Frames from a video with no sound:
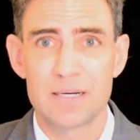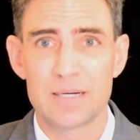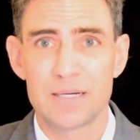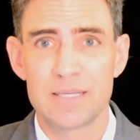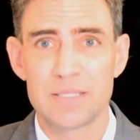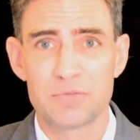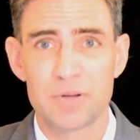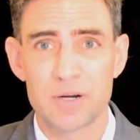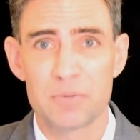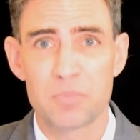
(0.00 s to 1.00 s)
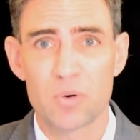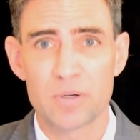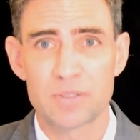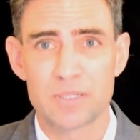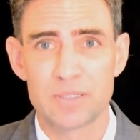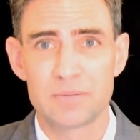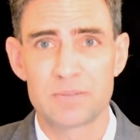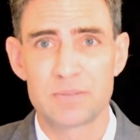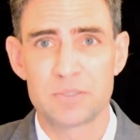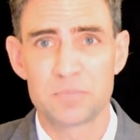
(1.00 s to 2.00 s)
it's very important to
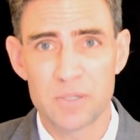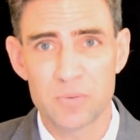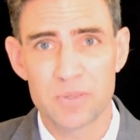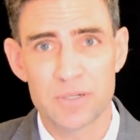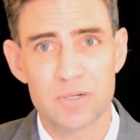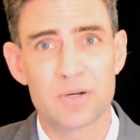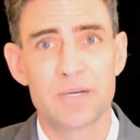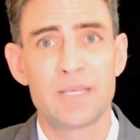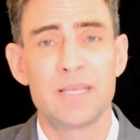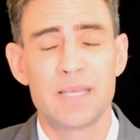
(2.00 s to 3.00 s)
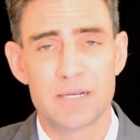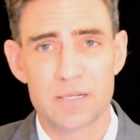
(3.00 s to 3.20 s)
speak with the attorney